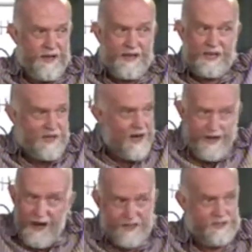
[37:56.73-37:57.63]
That's
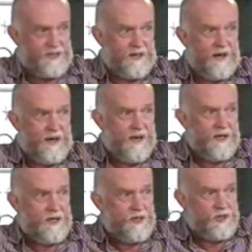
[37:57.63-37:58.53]
like us.
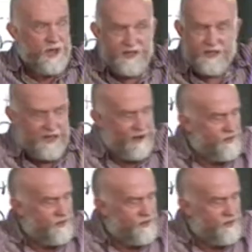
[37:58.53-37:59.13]
Jesus gave us